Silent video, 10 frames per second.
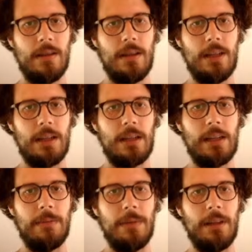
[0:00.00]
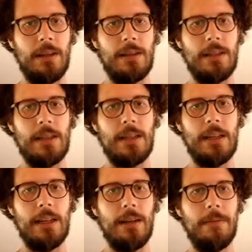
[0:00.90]
That can be the
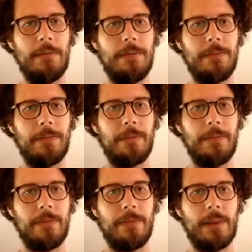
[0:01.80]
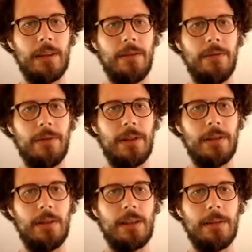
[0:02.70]
same.
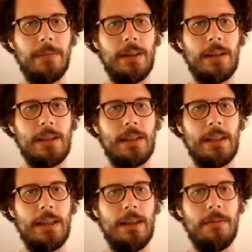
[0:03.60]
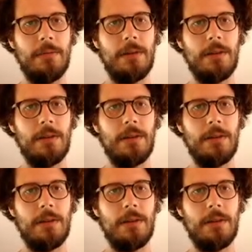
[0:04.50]
Result can be the same.